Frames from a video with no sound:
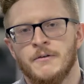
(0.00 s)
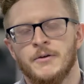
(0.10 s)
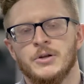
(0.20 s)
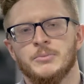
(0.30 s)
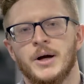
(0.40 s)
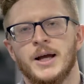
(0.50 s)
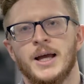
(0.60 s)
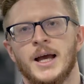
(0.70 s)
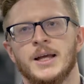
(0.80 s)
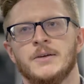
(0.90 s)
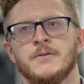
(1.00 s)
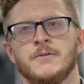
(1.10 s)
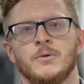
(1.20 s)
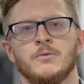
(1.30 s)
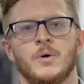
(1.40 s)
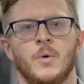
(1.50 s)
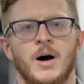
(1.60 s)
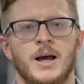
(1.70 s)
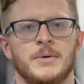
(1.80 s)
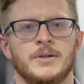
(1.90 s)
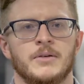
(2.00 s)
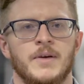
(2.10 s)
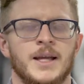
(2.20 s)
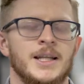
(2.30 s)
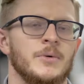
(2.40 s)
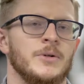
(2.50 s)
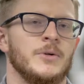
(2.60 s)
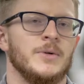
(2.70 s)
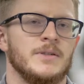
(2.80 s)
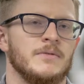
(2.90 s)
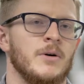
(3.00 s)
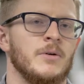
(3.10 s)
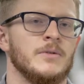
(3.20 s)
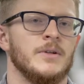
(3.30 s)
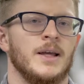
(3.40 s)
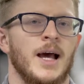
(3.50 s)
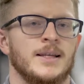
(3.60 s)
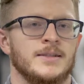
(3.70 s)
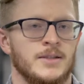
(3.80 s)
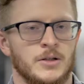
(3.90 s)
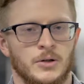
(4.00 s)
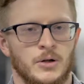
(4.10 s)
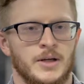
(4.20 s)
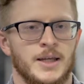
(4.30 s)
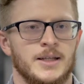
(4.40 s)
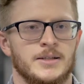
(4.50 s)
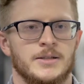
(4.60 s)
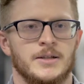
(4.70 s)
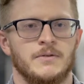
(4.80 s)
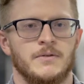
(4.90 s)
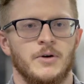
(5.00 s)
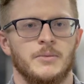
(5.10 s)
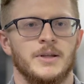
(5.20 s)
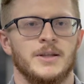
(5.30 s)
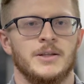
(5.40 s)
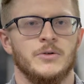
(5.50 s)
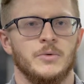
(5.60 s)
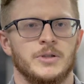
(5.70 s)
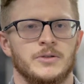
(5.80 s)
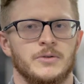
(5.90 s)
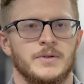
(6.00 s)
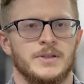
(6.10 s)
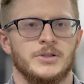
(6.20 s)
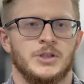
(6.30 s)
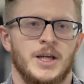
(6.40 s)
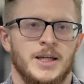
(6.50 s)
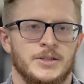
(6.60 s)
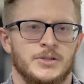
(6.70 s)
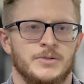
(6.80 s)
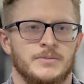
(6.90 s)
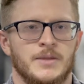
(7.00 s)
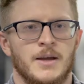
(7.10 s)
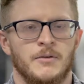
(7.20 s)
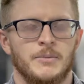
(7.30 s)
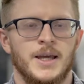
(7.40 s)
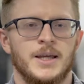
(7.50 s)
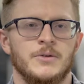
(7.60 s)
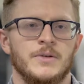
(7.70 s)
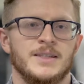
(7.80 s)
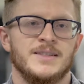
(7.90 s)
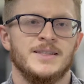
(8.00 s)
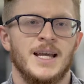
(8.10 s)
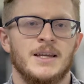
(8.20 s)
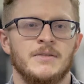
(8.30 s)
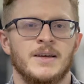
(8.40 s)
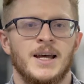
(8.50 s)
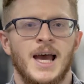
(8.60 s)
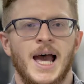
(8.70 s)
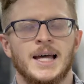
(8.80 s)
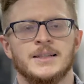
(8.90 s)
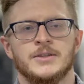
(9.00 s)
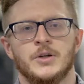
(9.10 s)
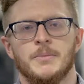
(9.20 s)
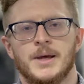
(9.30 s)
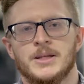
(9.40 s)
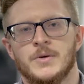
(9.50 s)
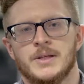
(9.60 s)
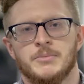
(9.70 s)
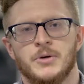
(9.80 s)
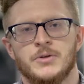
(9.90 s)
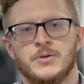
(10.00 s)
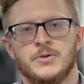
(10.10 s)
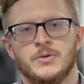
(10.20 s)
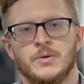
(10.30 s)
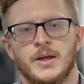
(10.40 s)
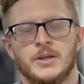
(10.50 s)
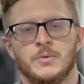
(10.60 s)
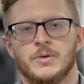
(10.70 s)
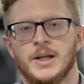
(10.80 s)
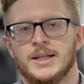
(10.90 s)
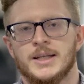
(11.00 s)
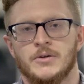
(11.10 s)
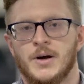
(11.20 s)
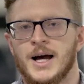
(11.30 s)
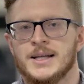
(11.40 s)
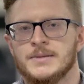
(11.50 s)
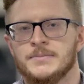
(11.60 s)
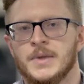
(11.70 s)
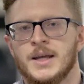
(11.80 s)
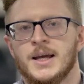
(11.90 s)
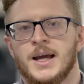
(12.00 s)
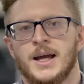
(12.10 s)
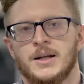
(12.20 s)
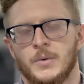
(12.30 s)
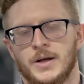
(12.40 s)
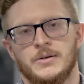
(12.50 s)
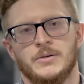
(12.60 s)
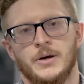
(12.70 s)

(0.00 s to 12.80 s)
followed by a full requirement of anyone who is involved has to log in to confirm that they do want to do this change. From there, you then save, add it to your menu as per usual, like you would any other item, and away you